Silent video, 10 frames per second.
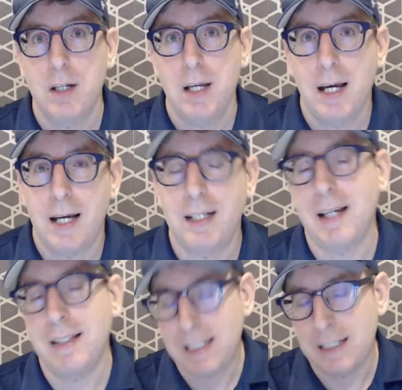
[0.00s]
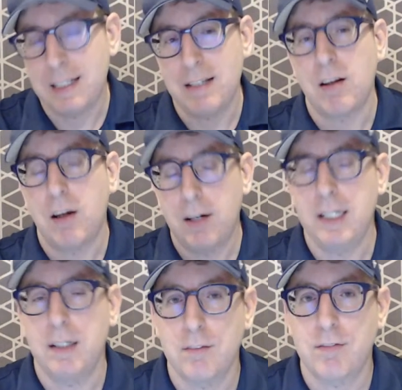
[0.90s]
And I think it is highly
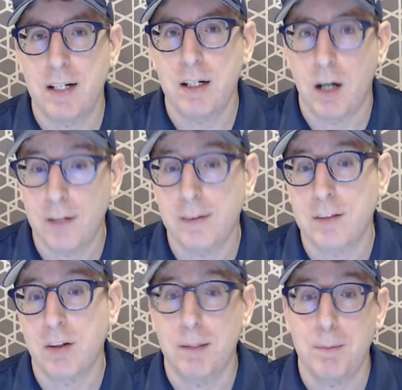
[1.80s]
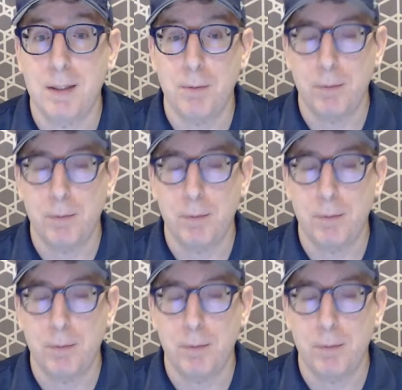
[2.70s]
unfair on the Thai people.